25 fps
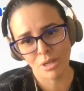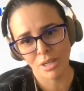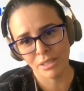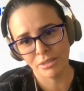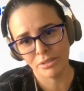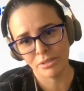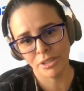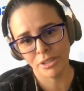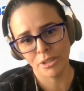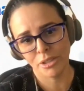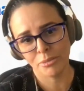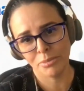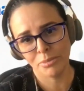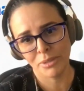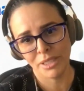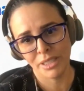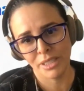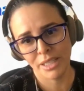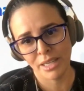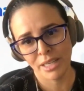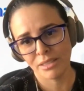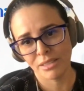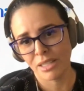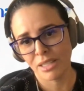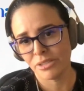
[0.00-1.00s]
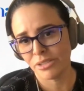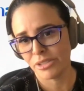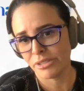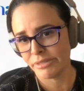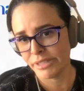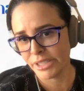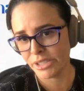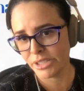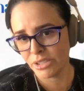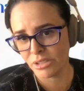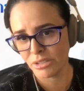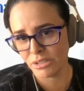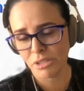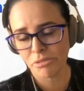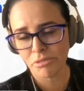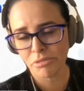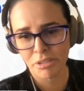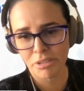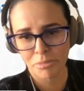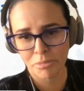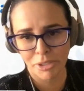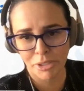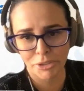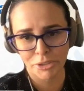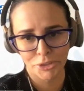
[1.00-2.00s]
to a COPD exacerbation, a
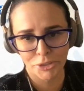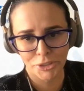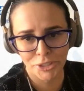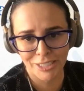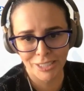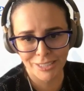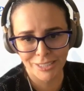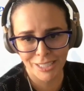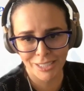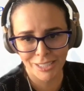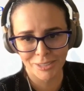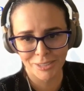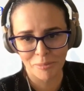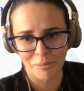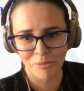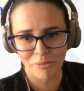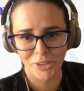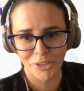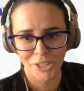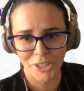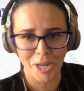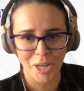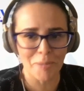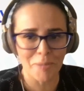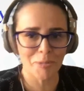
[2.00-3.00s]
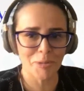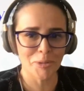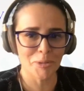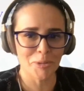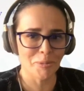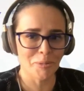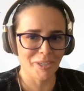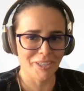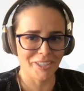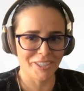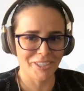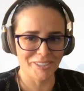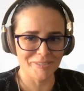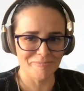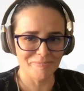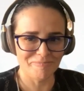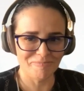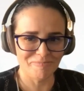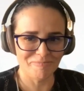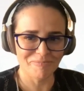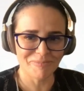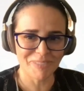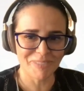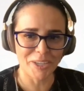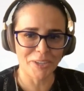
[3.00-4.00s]
respiratory attack. I'm very happy to be here.
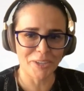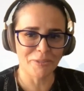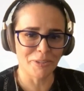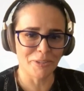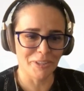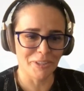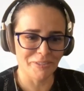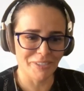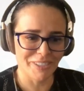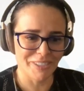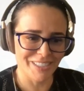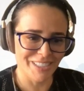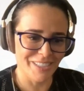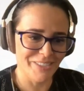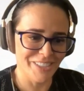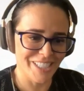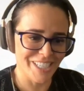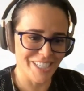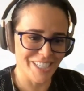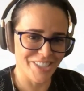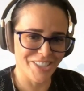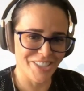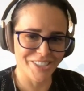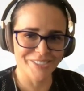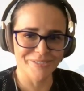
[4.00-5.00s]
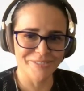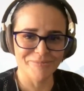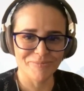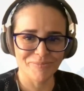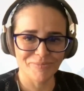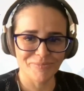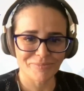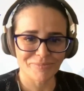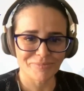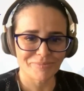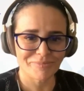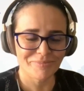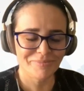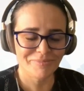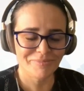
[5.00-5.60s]
Thank you for the invitation.